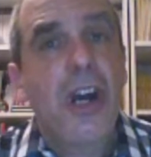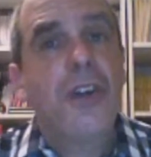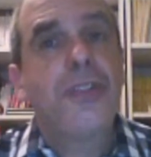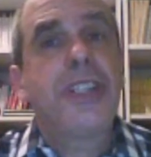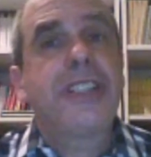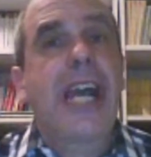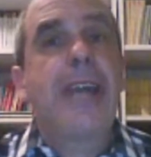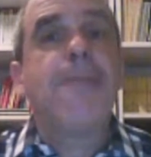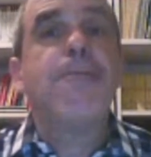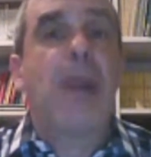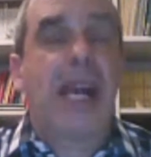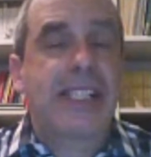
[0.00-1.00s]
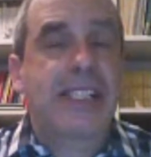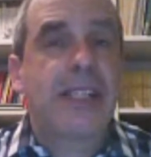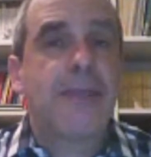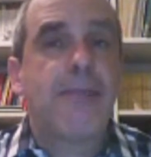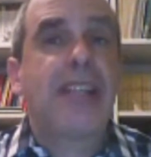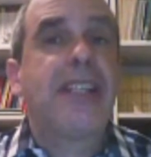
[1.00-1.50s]
on the time
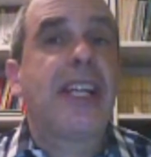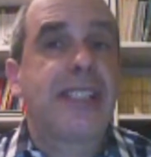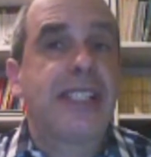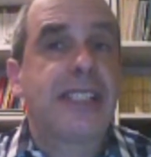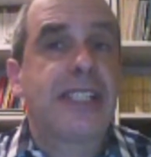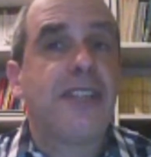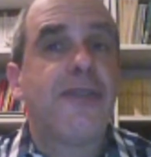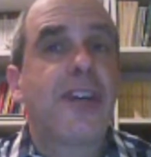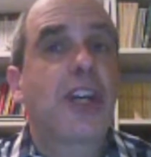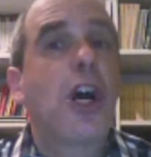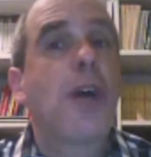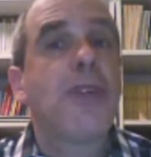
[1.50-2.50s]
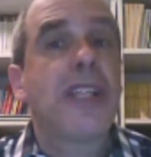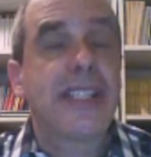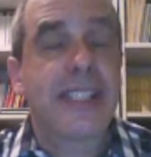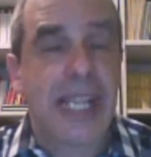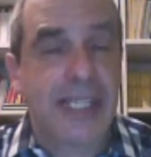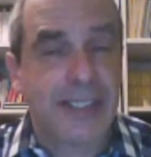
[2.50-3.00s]
passed by the existence of a common
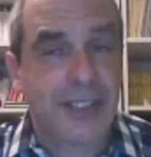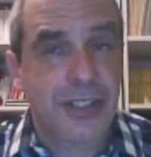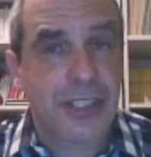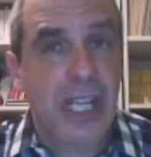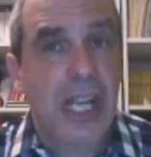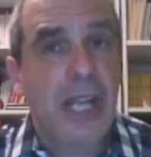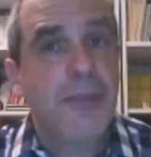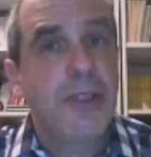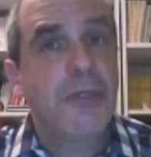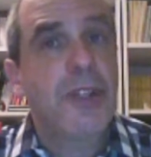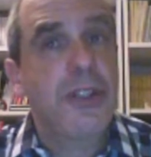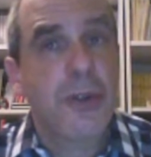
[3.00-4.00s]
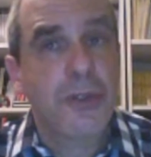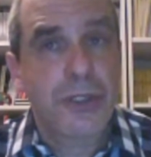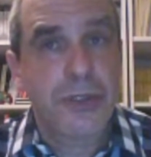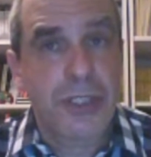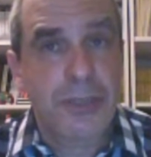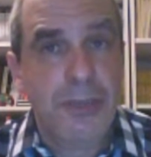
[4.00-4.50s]
ancestors between those
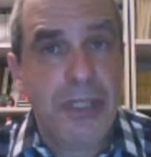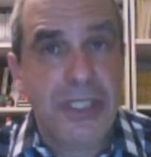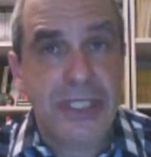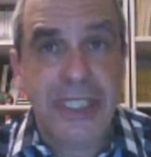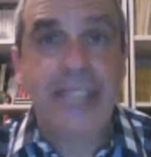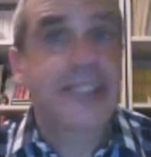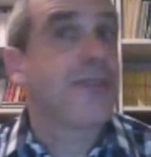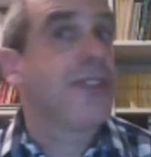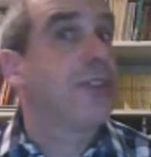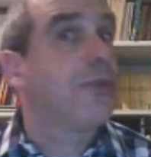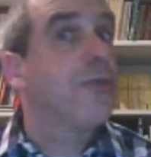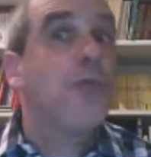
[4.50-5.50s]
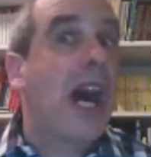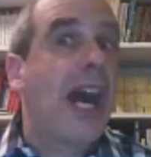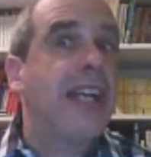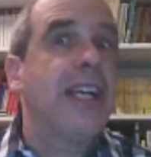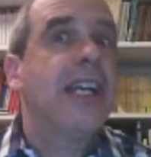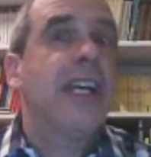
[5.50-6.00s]
two species. That's the reason
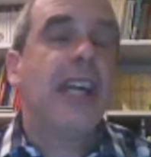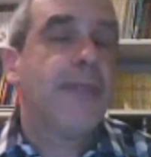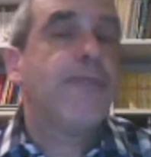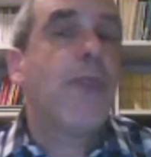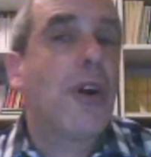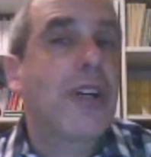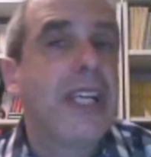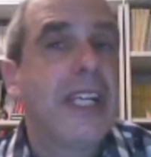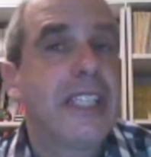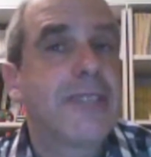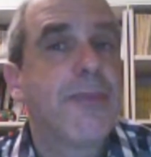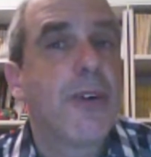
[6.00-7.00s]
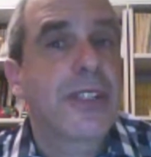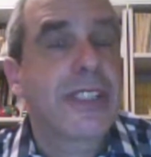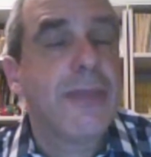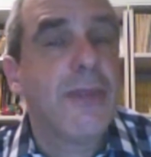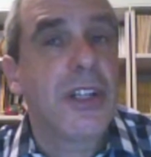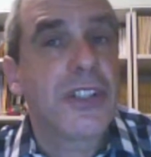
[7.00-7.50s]
why a monkey is more
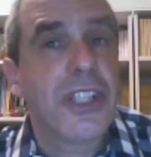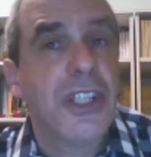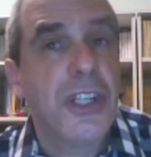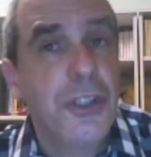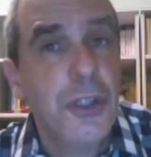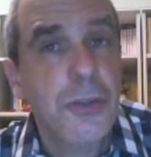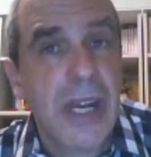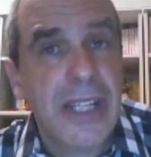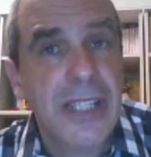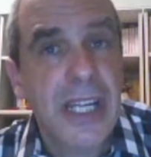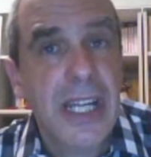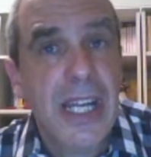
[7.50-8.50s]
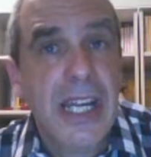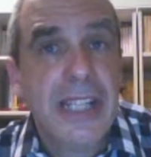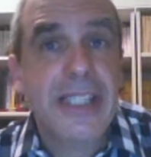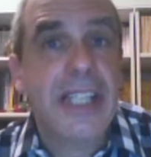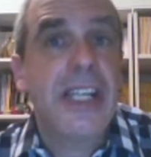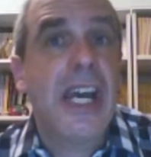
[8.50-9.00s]
similar than a human
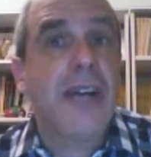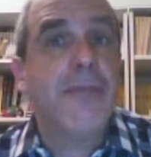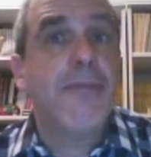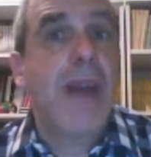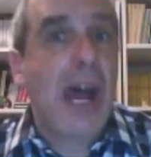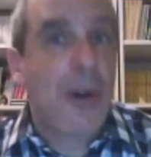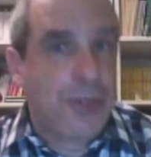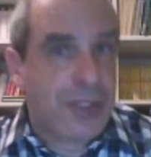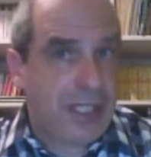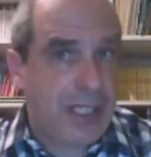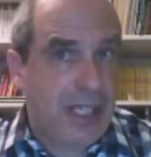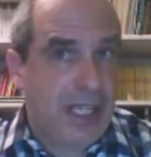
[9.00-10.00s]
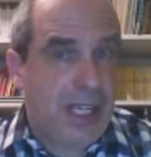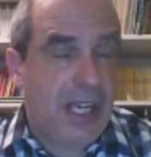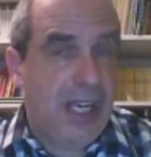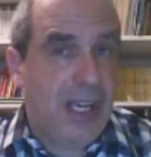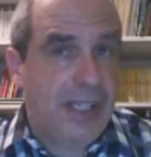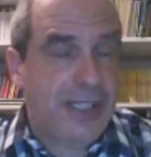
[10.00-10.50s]
than a mouse
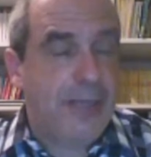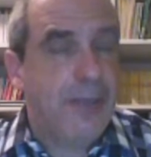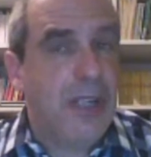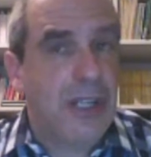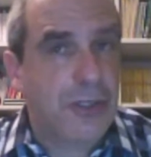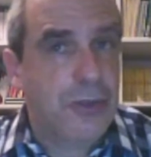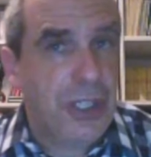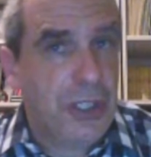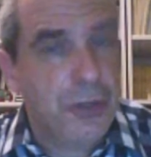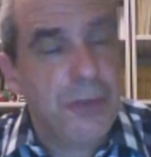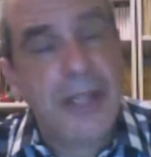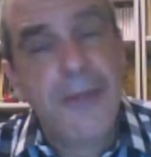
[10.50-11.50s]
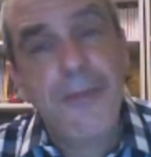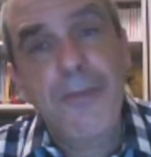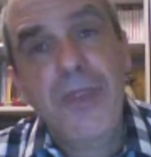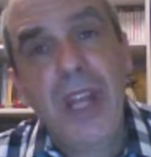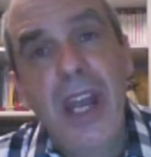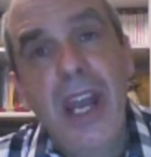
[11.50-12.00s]
similar to a human.
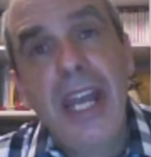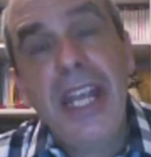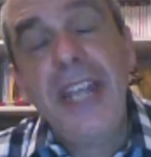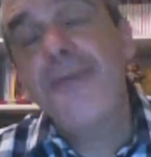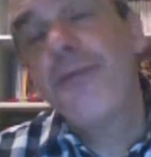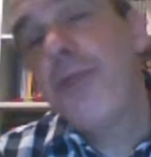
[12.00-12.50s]
If